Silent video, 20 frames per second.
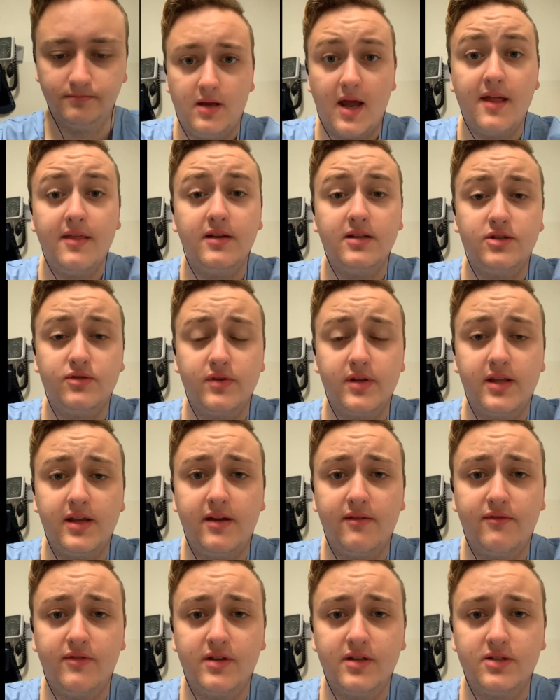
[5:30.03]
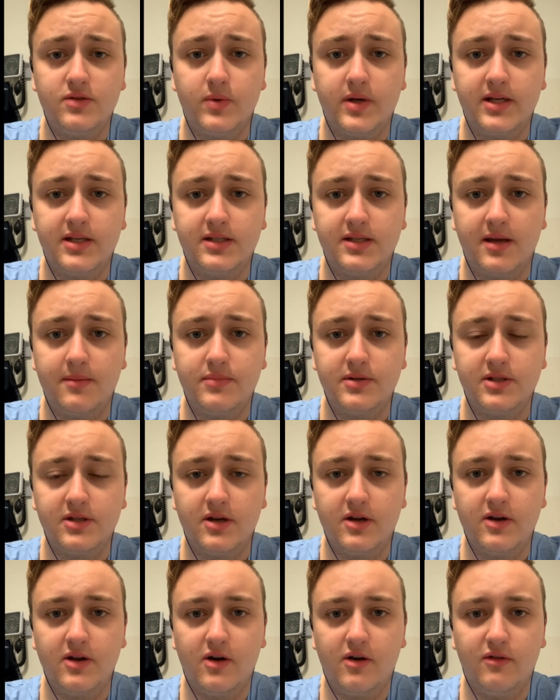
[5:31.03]
And that's really it for this week's
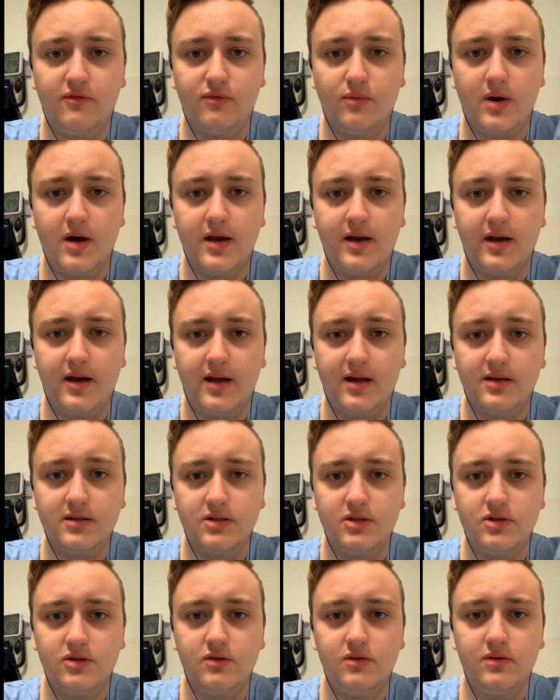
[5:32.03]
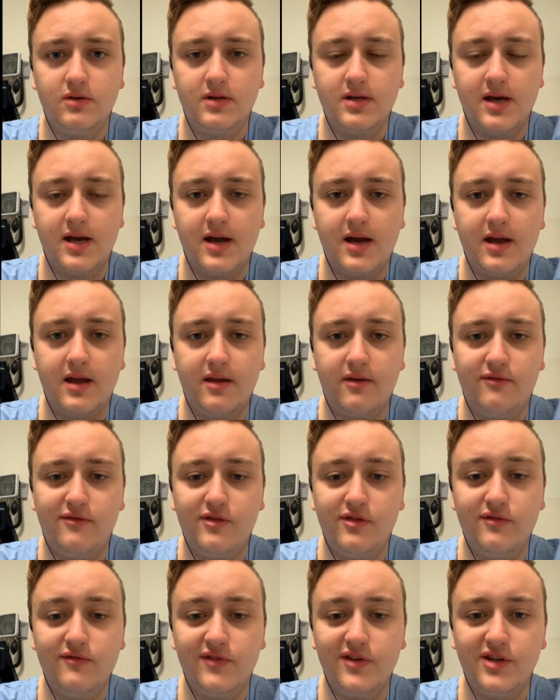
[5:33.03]
episode of Wine and House Talk. If
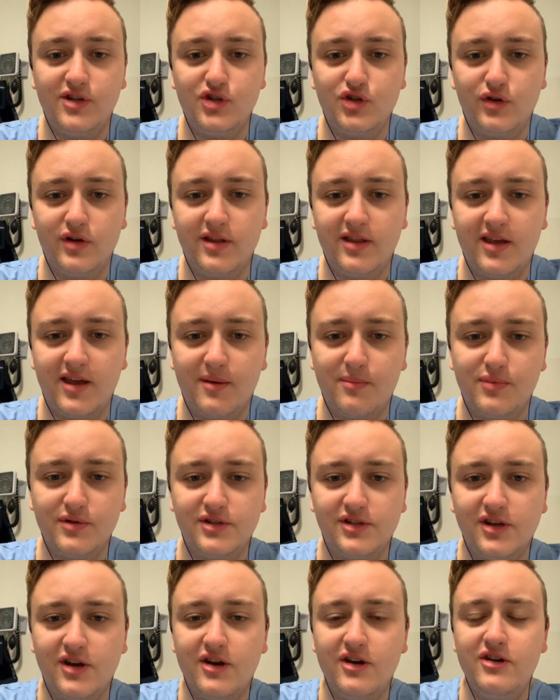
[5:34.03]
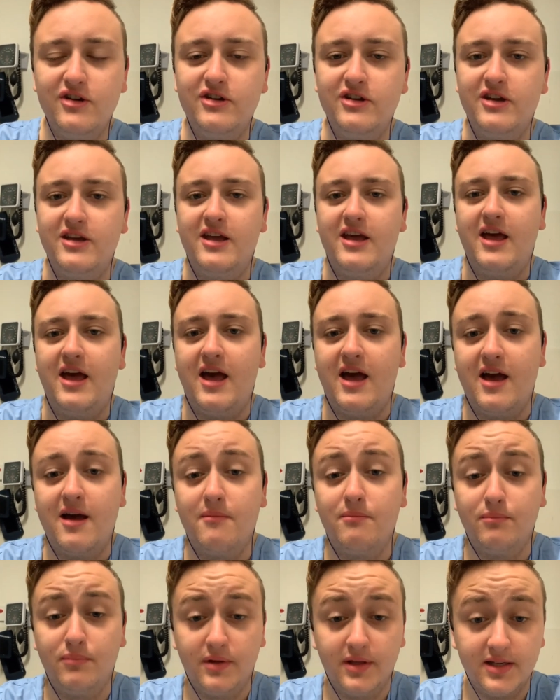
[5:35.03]
you've enjoyed the episode,
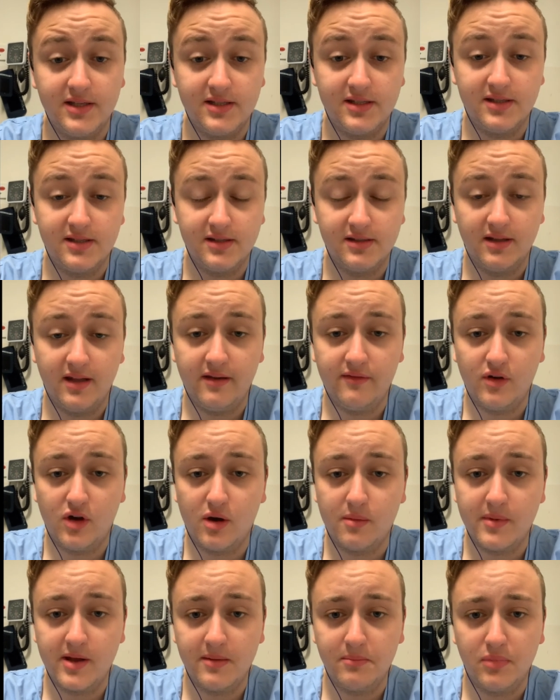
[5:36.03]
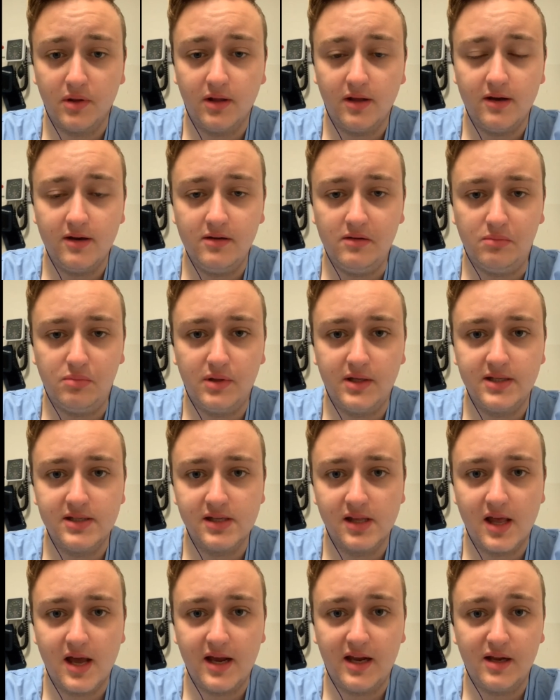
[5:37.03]
please leave a comment below, please
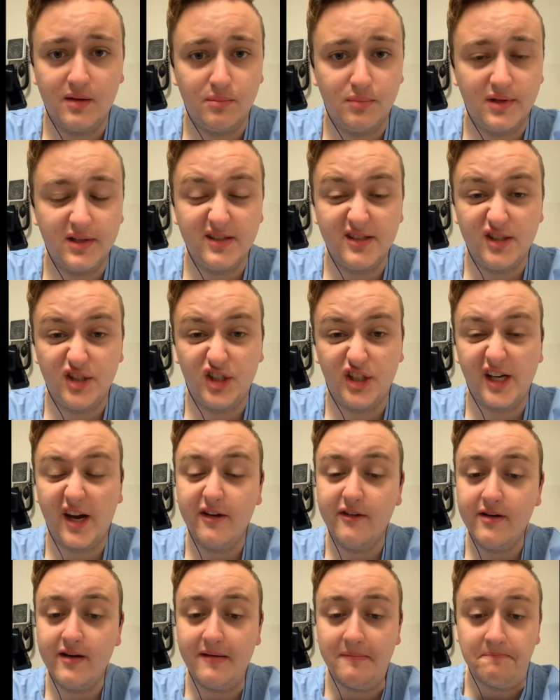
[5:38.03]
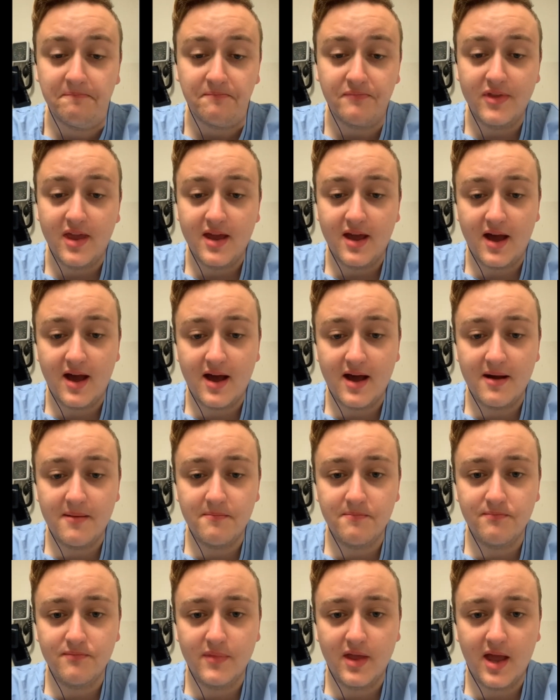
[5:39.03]
like it, please share it.
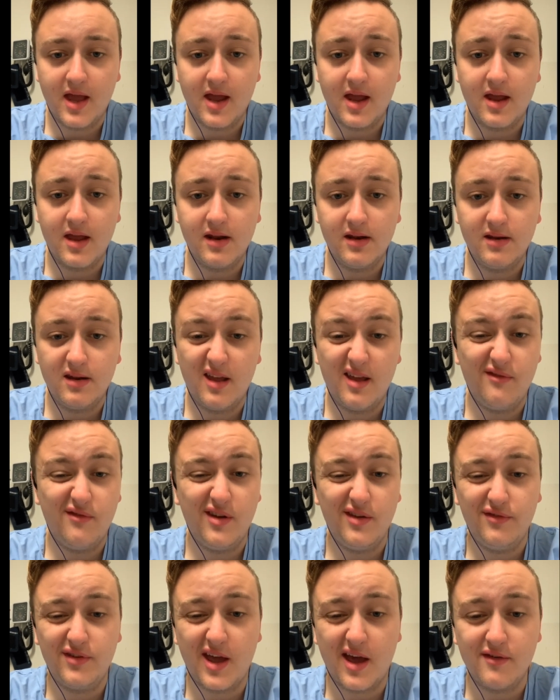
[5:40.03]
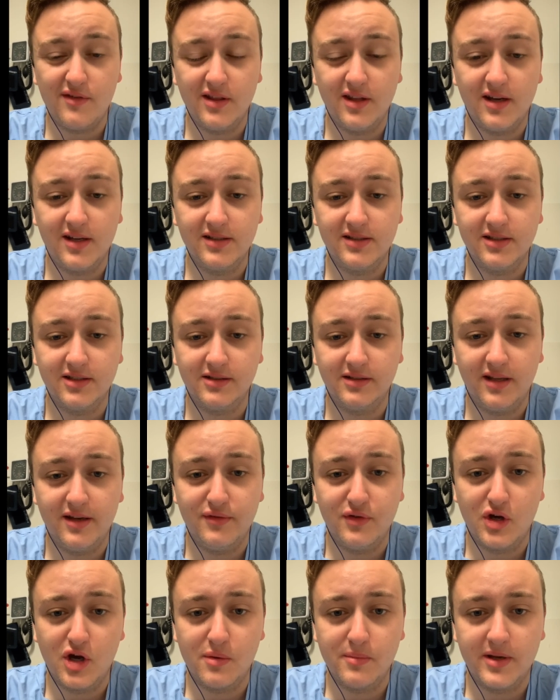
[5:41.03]
And even if you haven't liked it, leave
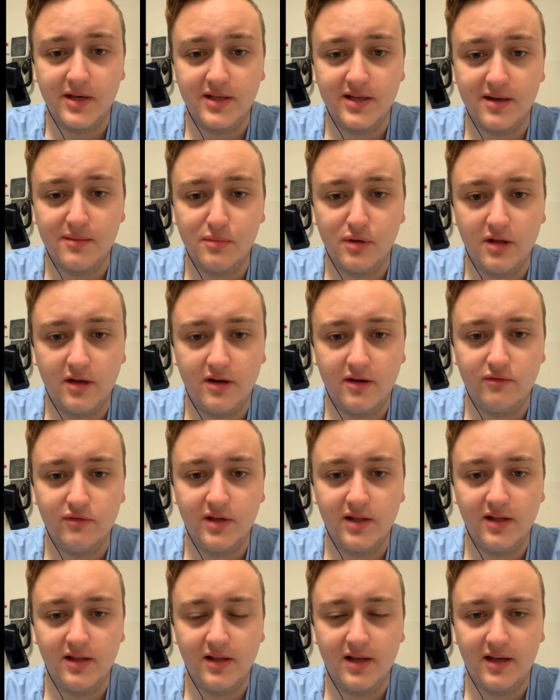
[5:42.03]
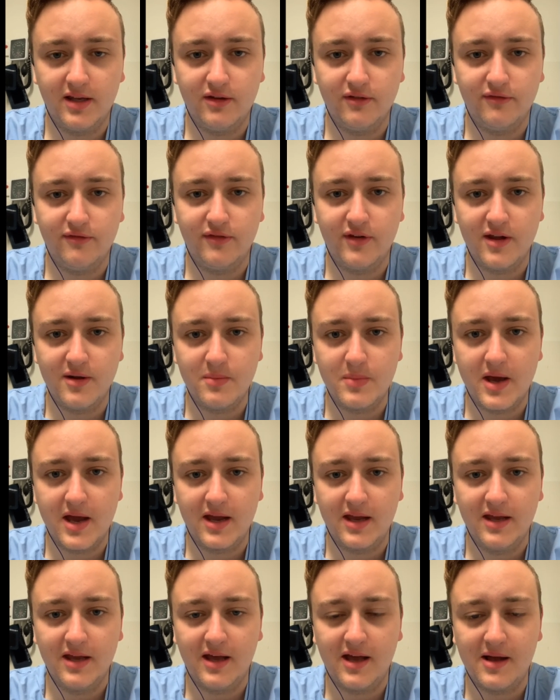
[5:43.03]
a comment down below. I'd really like your
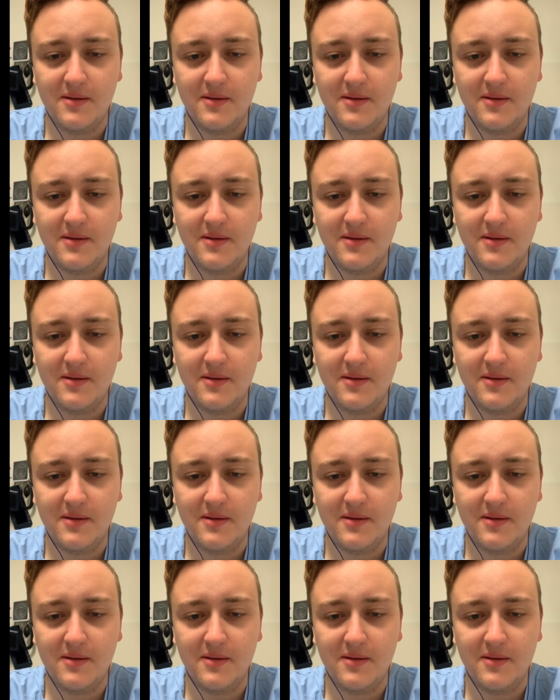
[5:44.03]
feedback.